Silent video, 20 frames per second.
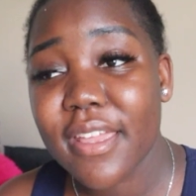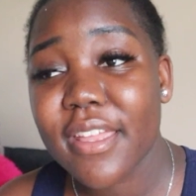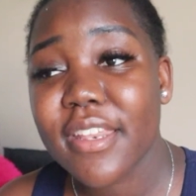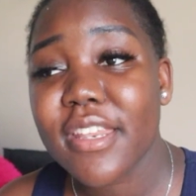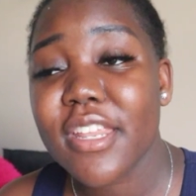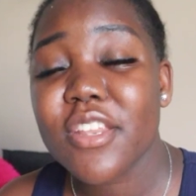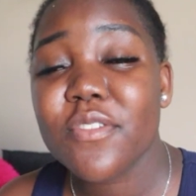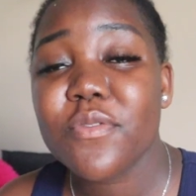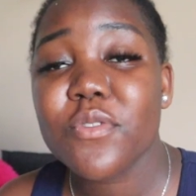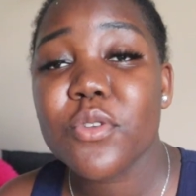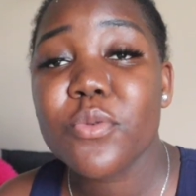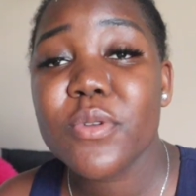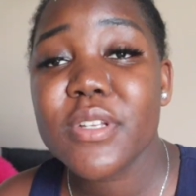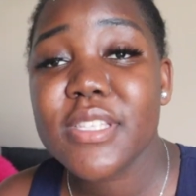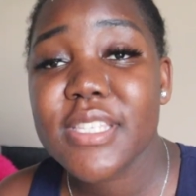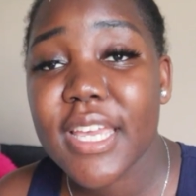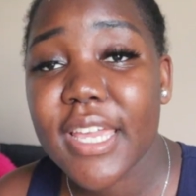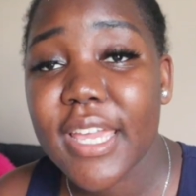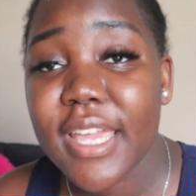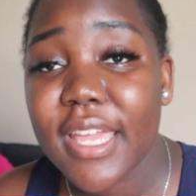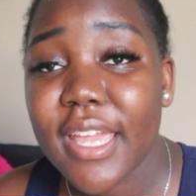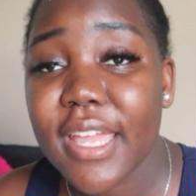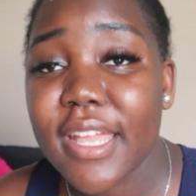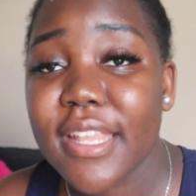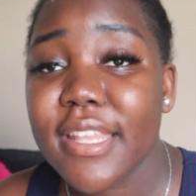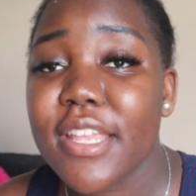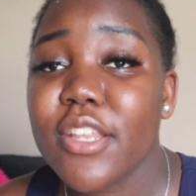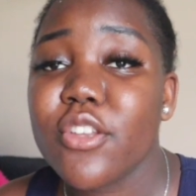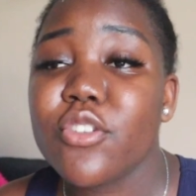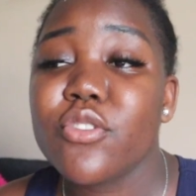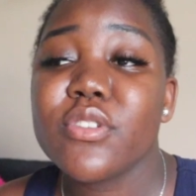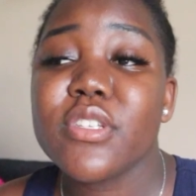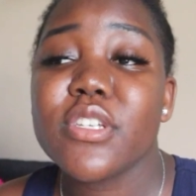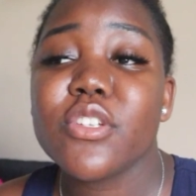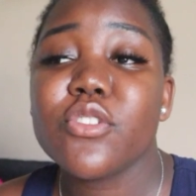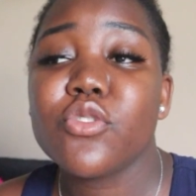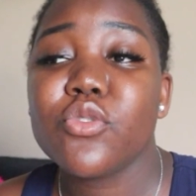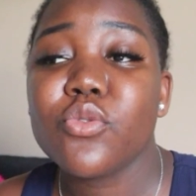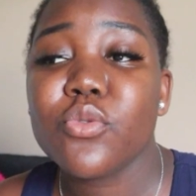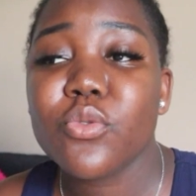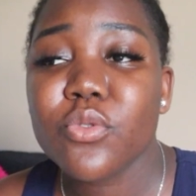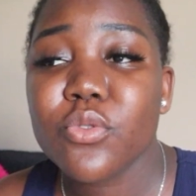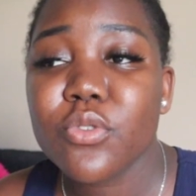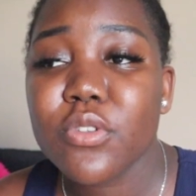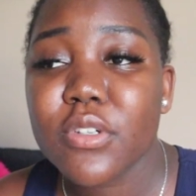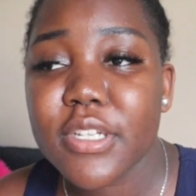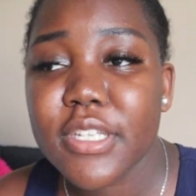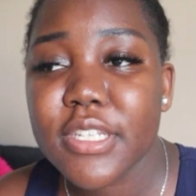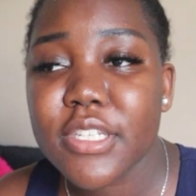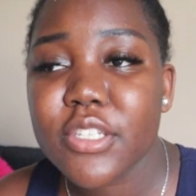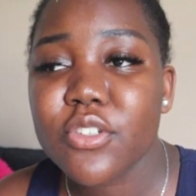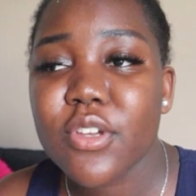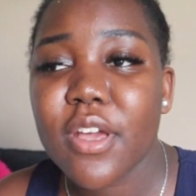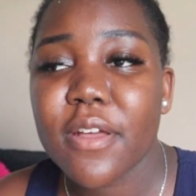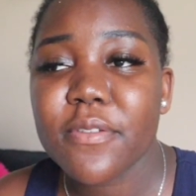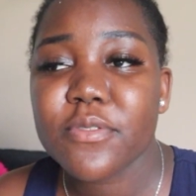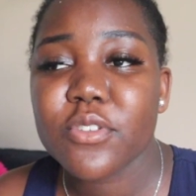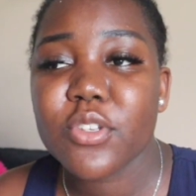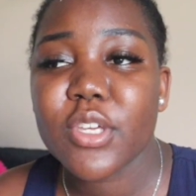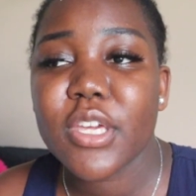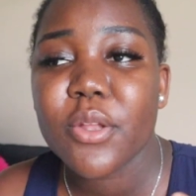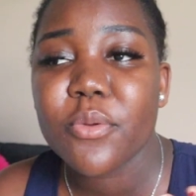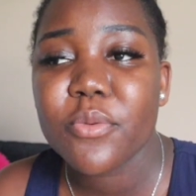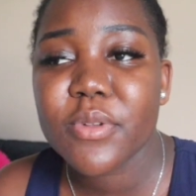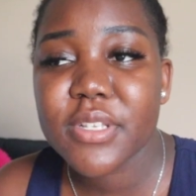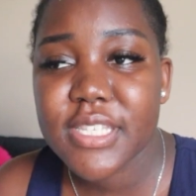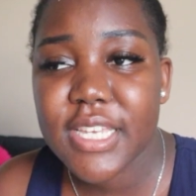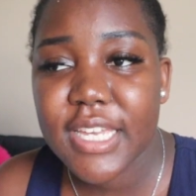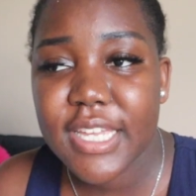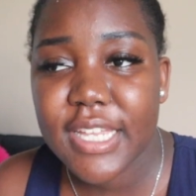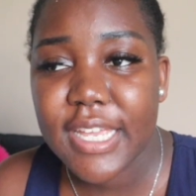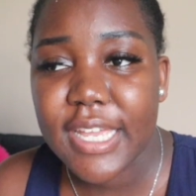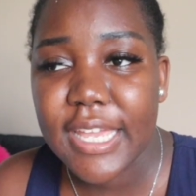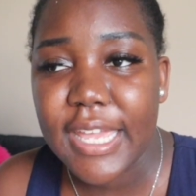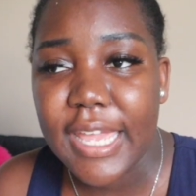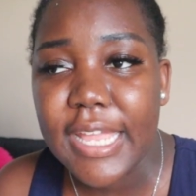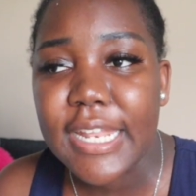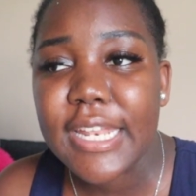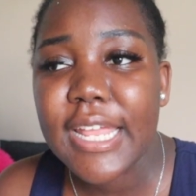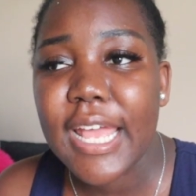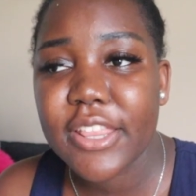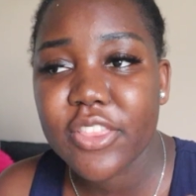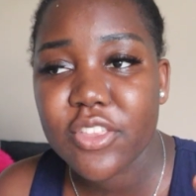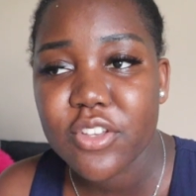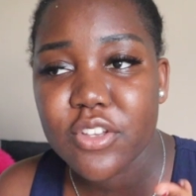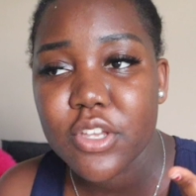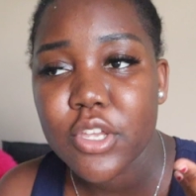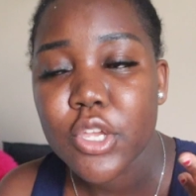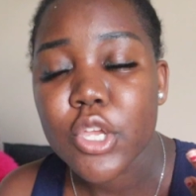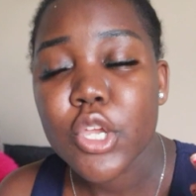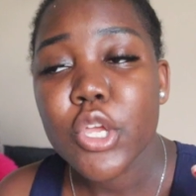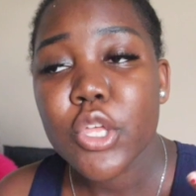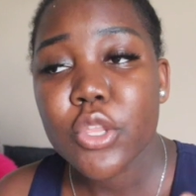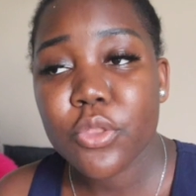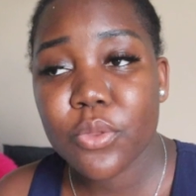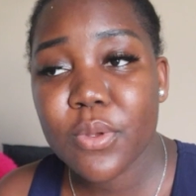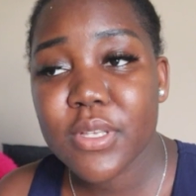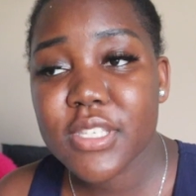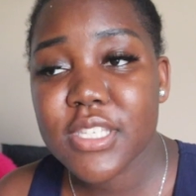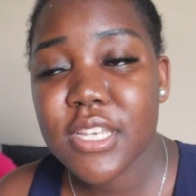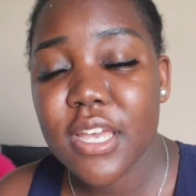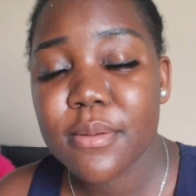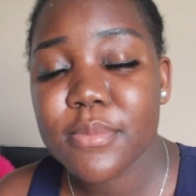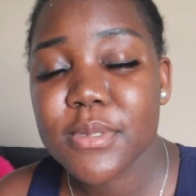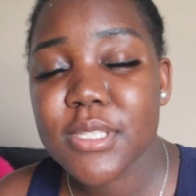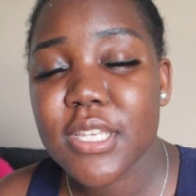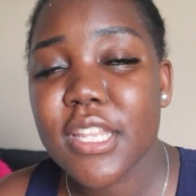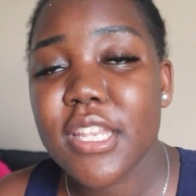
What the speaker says: And then if you retake it and then you didn't do good, you can retake it again, I think 3 times.